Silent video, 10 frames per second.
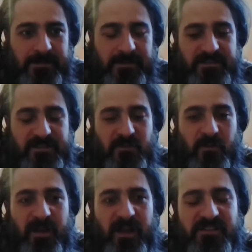Because if you
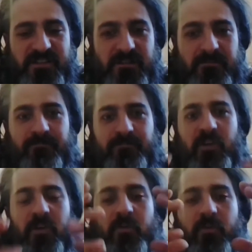imagine,
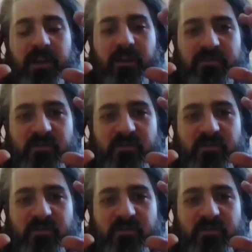the way it was